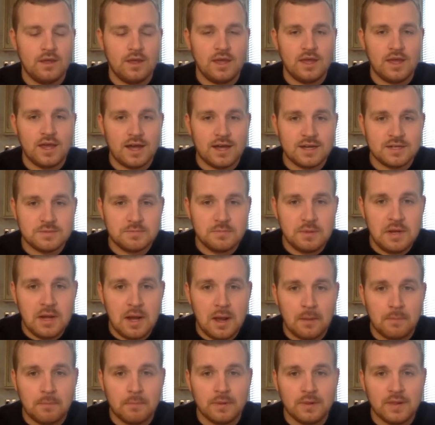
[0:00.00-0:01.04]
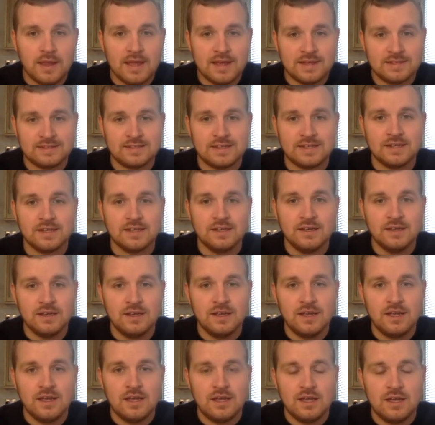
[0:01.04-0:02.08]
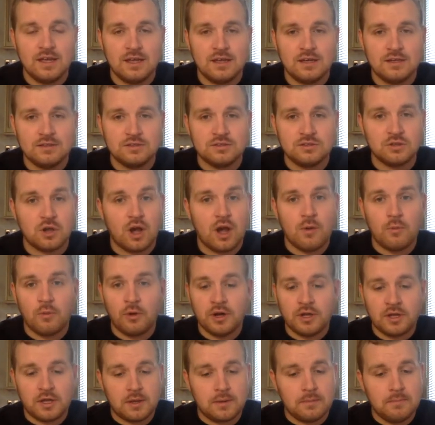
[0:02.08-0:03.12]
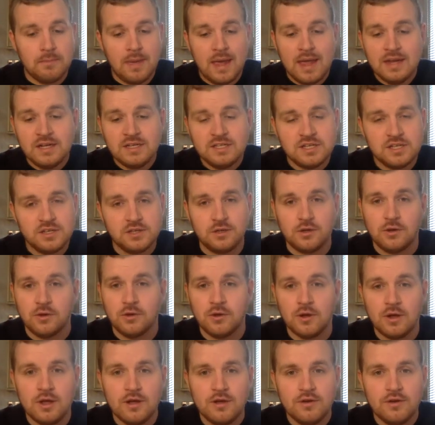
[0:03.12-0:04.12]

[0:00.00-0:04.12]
It has been a blessing. So I want to commend to you